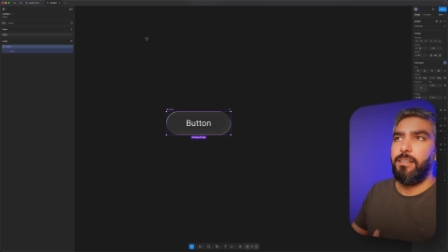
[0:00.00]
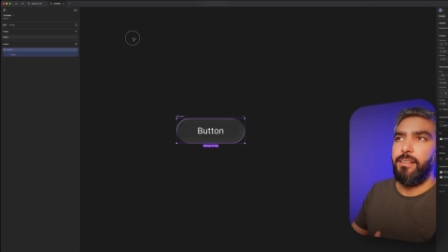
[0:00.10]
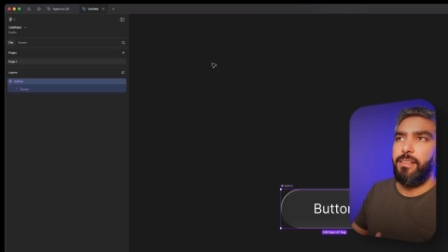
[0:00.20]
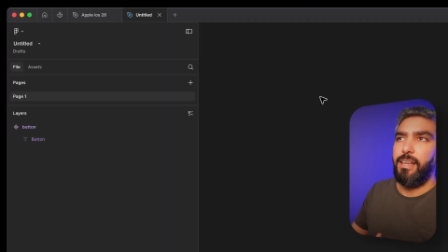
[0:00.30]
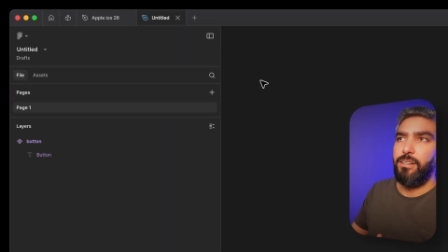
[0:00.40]

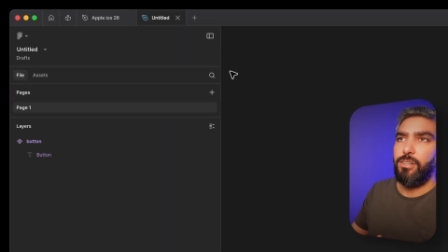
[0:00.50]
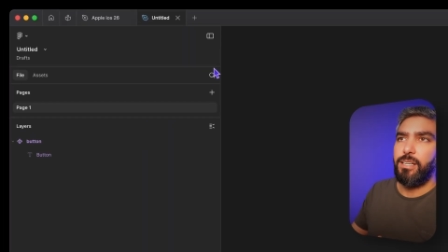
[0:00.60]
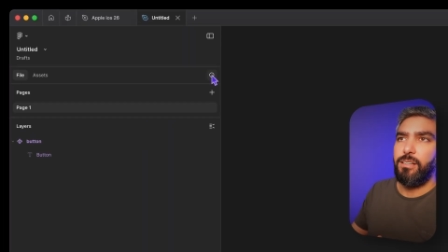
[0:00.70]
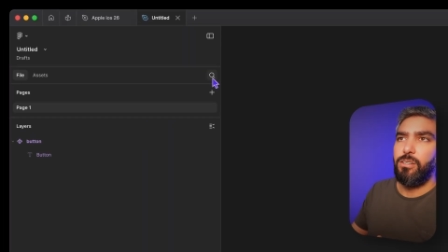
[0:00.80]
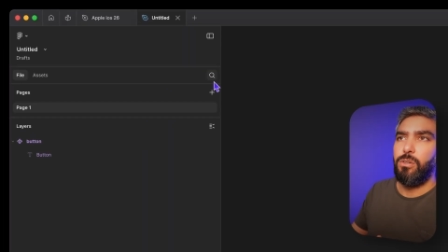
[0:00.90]
then you
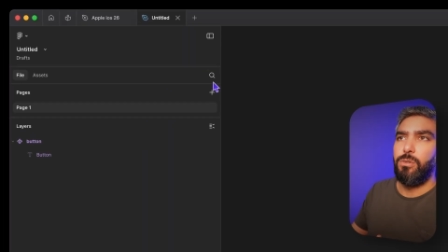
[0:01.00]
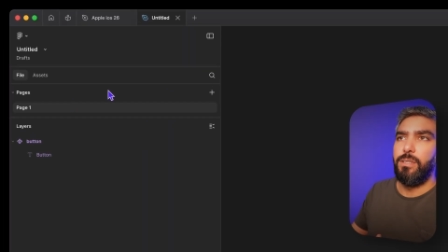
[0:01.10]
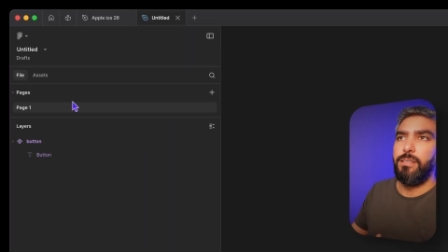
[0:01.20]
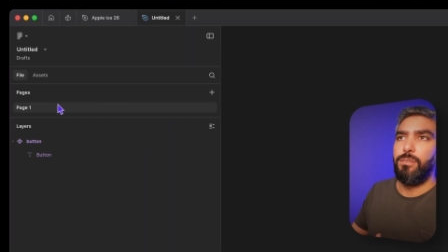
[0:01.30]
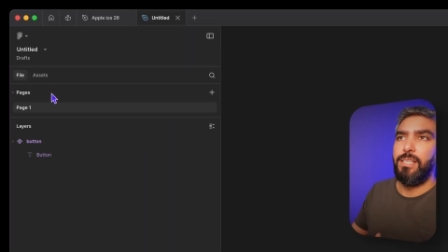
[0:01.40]
can go
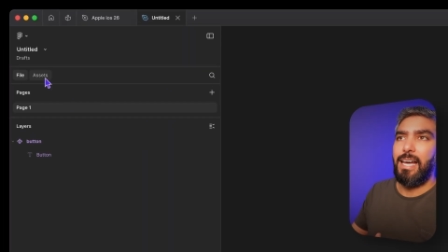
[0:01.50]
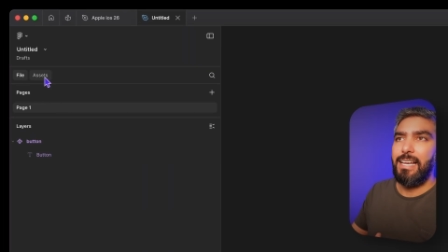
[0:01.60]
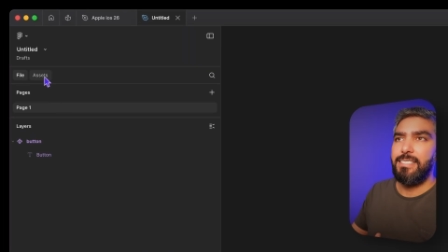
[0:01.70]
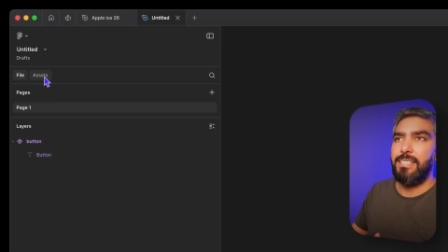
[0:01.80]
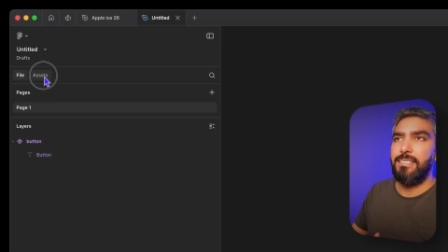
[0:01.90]
into the
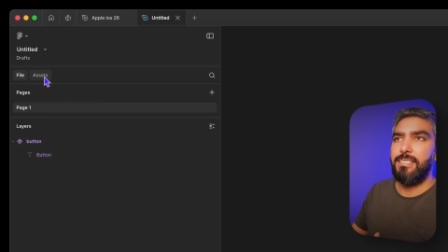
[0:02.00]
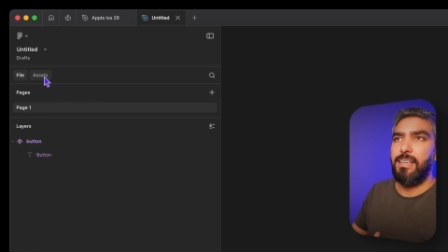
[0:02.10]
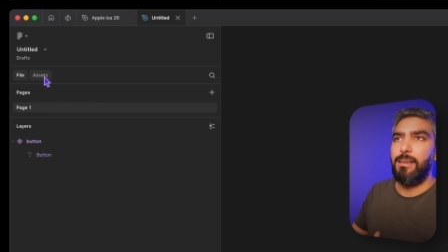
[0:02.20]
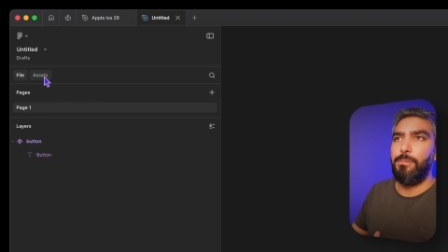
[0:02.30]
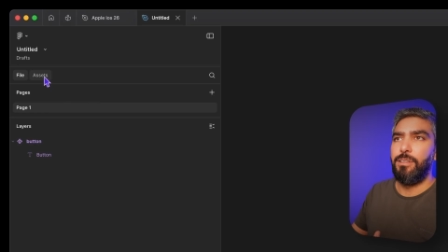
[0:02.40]
assets
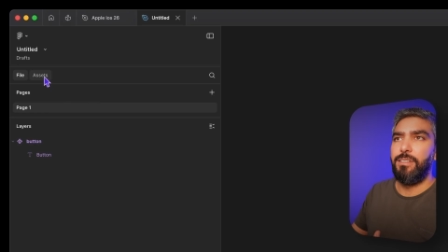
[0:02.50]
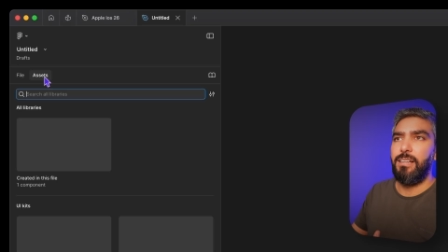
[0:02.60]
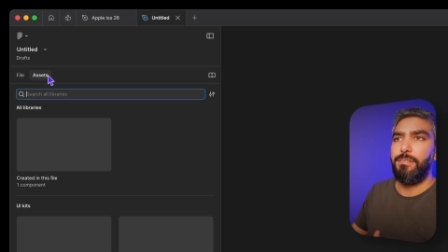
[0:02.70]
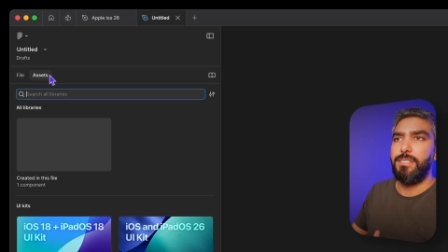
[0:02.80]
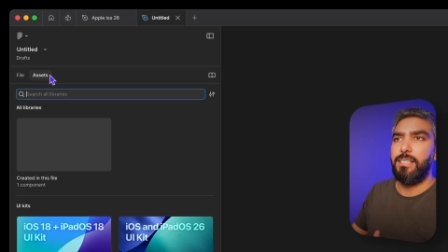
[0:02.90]
tab on the
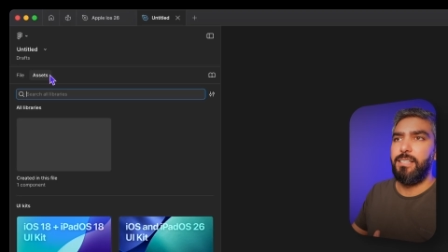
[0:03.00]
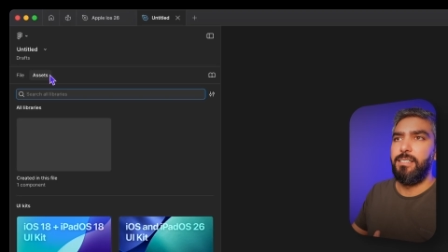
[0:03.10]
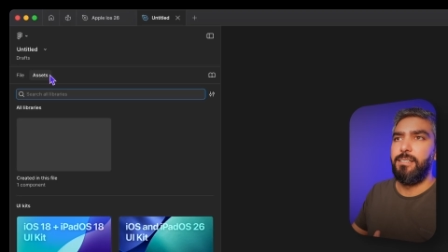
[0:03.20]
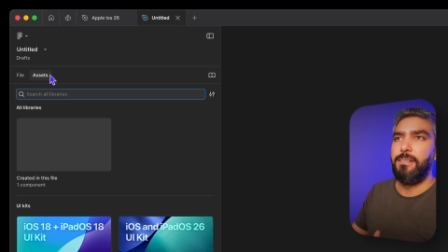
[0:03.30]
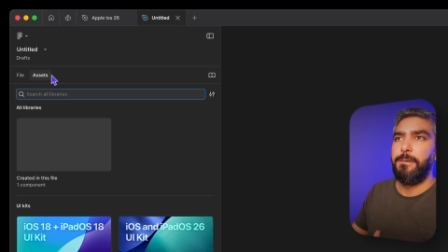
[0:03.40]
left
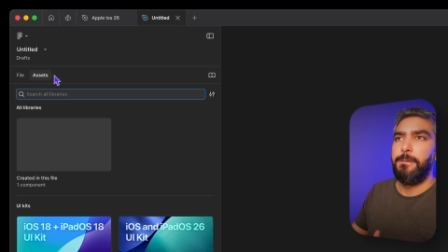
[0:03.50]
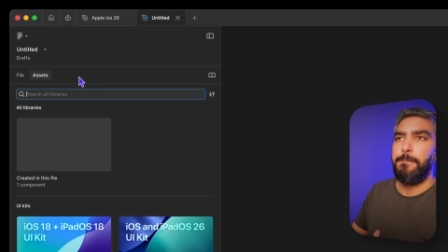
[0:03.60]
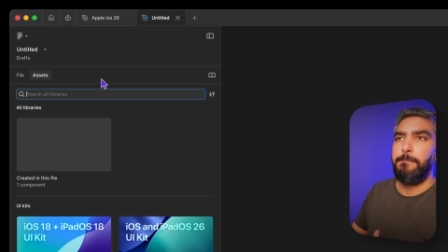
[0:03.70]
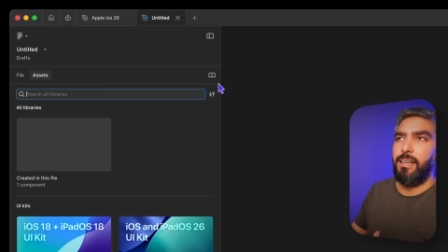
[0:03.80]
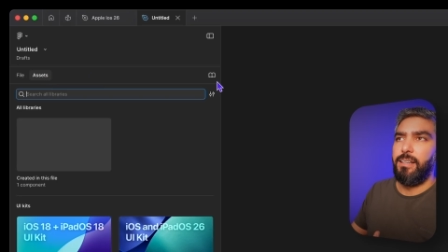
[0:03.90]
side
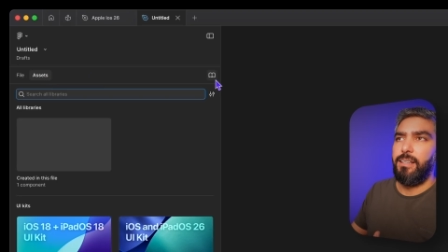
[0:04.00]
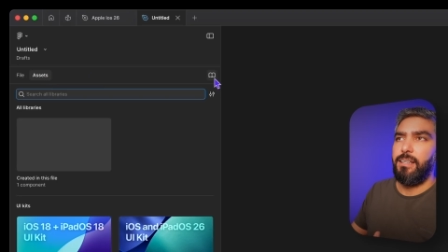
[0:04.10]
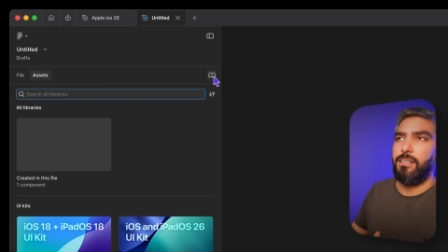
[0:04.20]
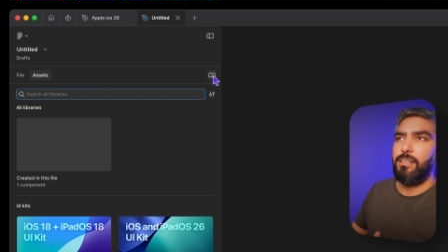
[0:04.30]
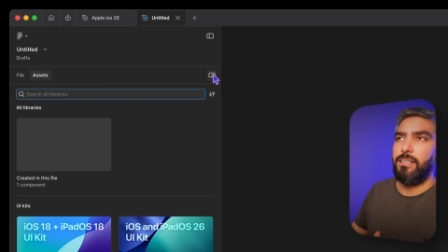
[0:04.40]
and
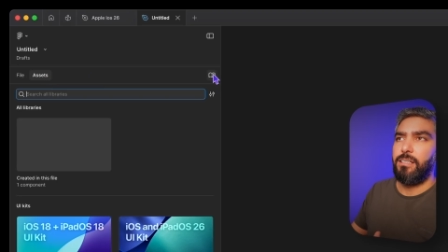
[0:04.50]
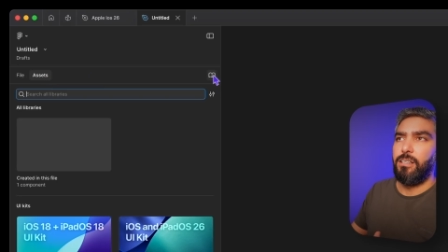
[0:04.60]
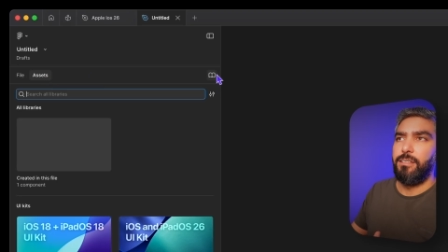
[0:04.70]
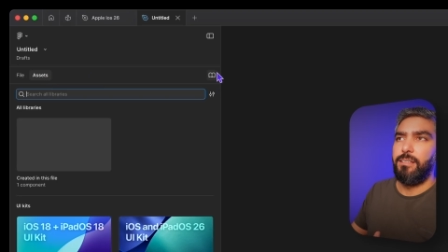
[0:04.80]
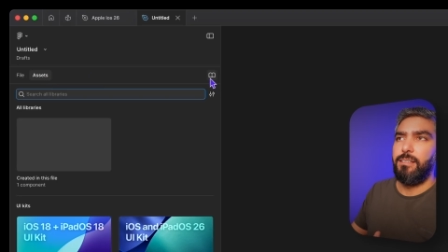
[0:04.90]
here click
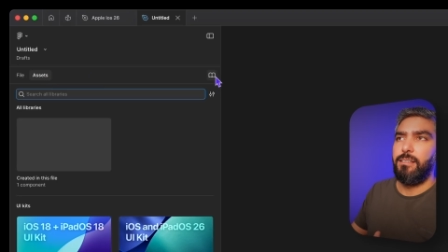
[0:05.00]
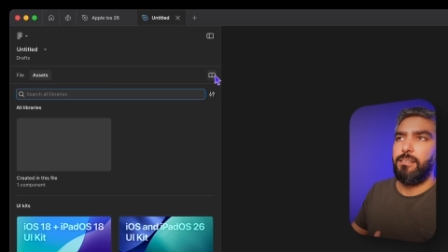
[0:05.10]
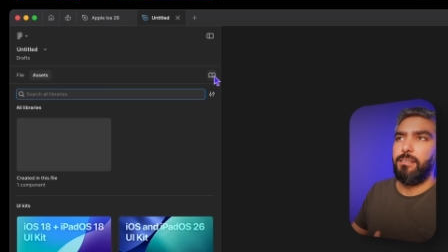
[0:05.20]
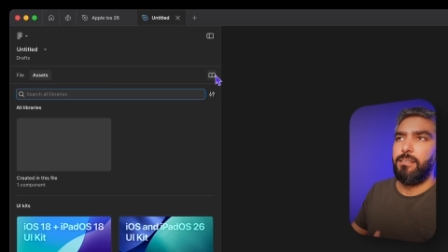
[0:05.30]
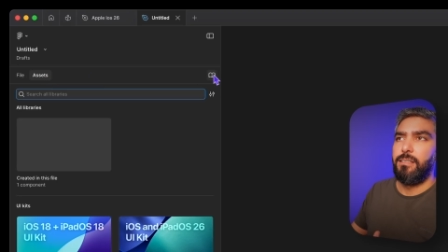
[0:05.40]
on the
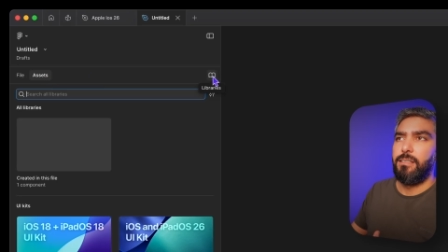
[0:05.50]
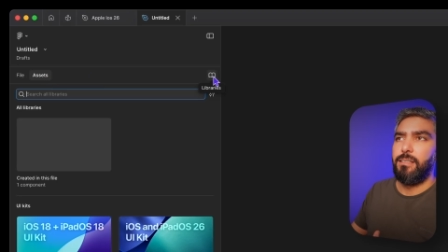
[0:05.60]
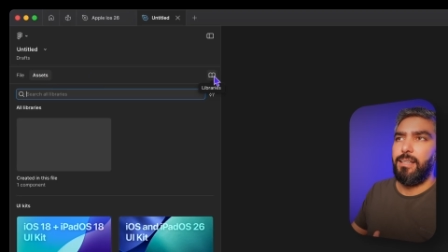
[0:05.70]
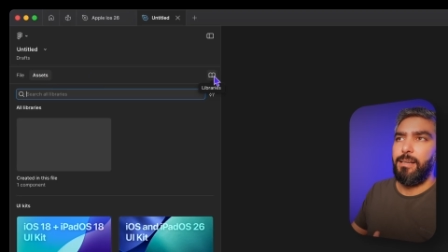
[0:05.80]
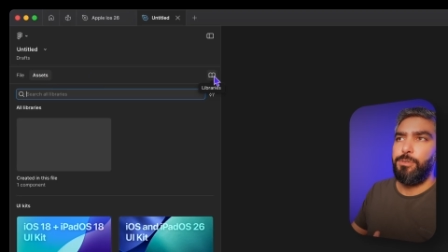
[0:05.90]
little
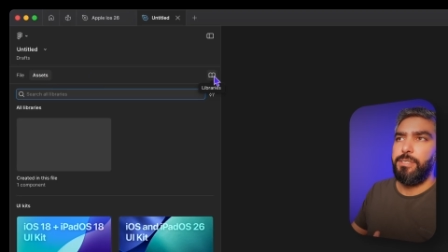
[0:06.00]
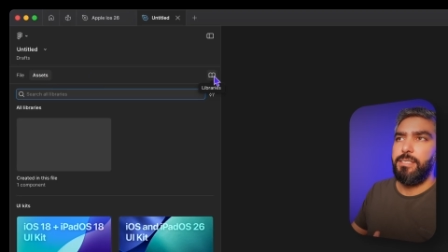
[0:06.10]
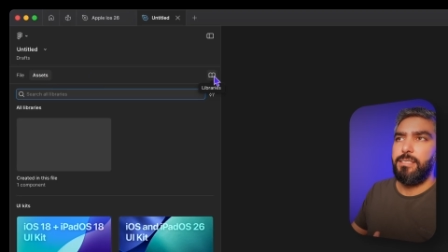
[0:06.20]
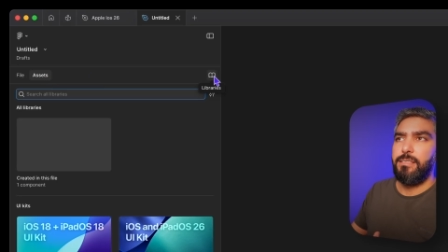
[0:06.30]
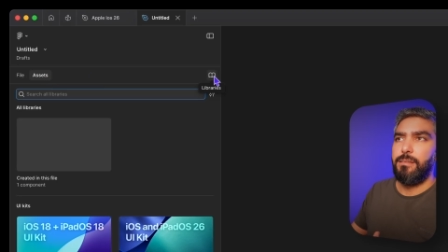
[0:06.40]

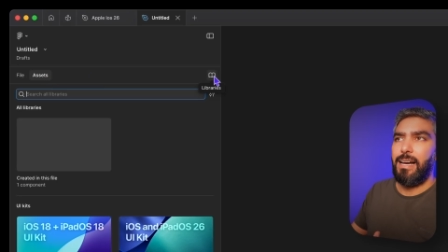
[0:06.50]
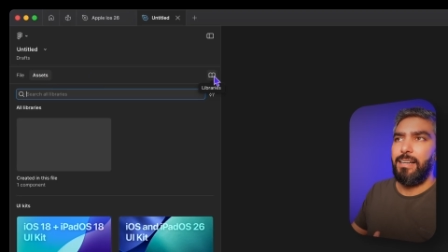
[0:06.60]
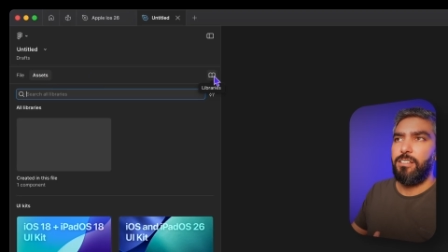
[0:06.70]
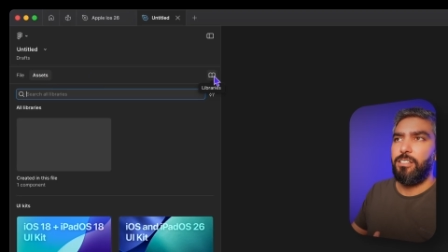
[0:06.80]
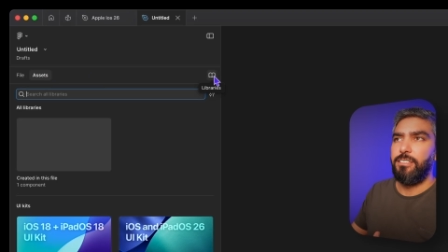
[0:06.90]
libraries
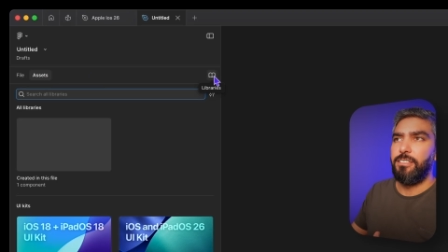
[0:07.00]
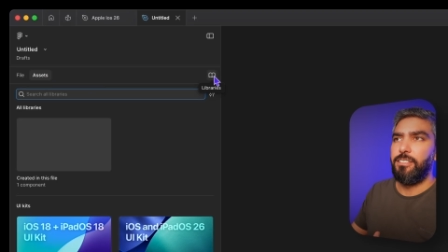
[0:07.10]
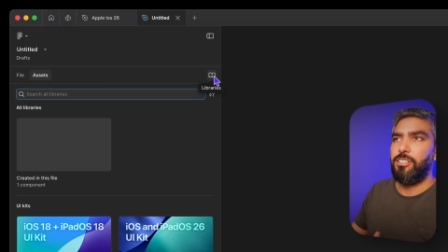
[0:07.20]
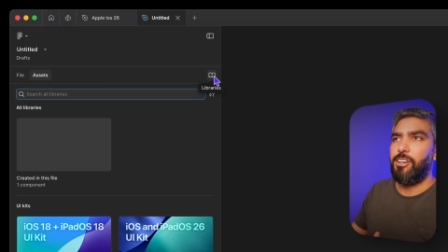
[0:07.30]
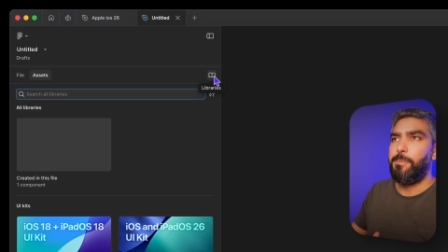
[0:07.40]
icon at
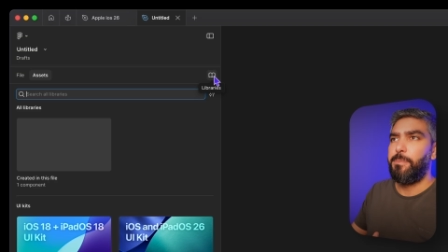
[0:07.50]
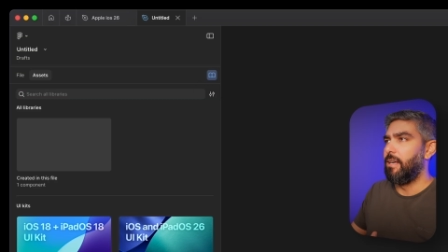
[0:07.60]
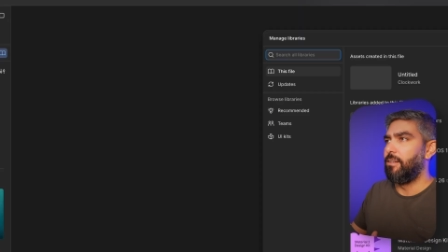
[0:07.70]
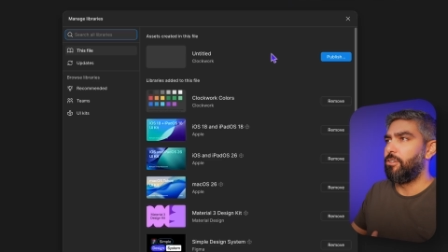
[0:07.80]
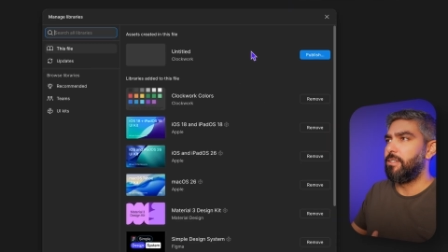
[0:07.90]
the top
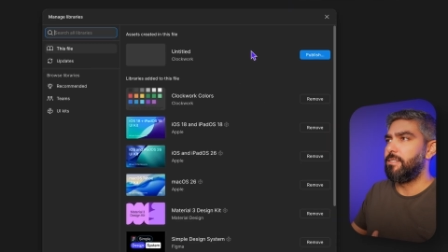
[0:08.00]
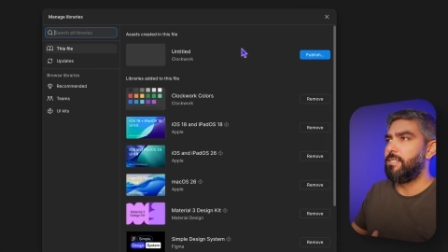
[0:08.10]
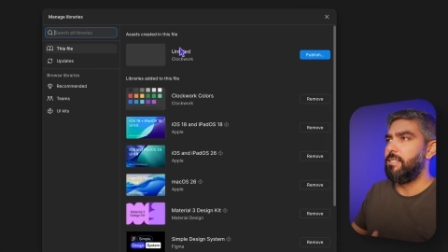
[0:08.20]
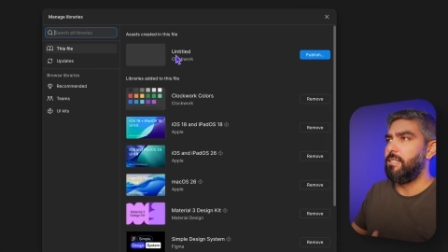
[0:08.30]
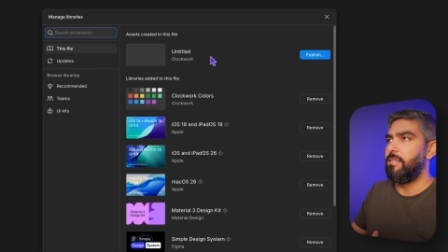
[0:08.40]
and you can
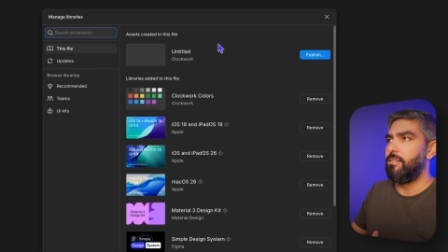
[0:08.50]
see